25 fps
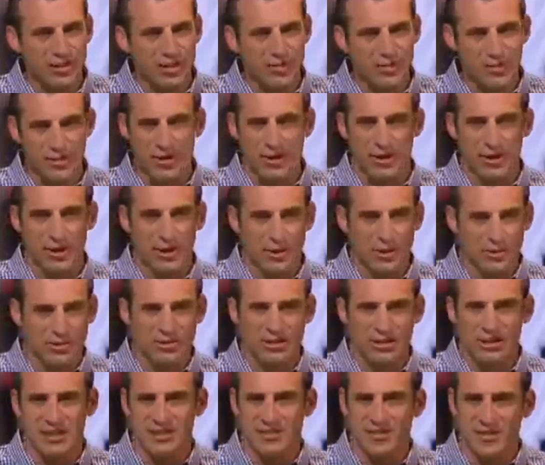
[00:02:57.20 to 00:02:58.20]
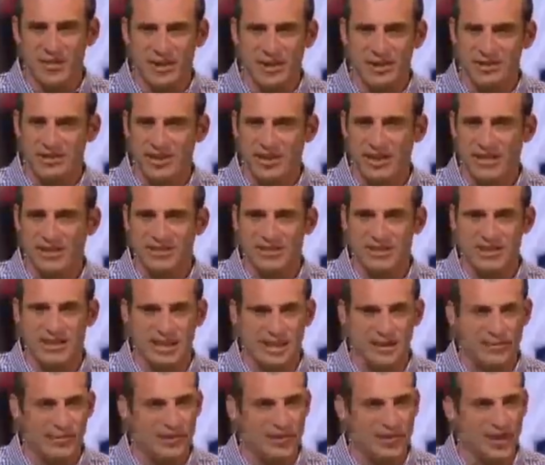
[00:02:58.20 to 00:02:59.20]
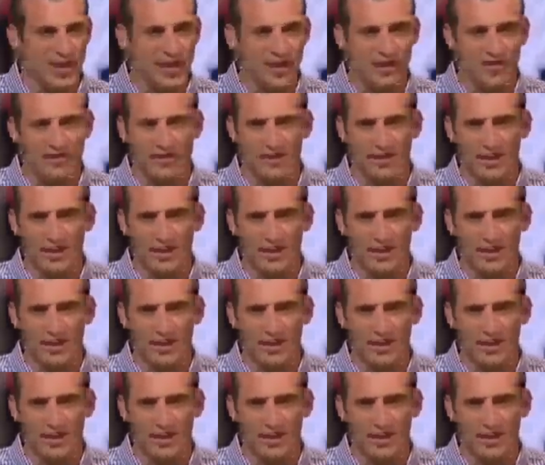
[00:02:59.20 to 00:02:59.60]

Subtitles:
Been the losingest franchise in the NBA over the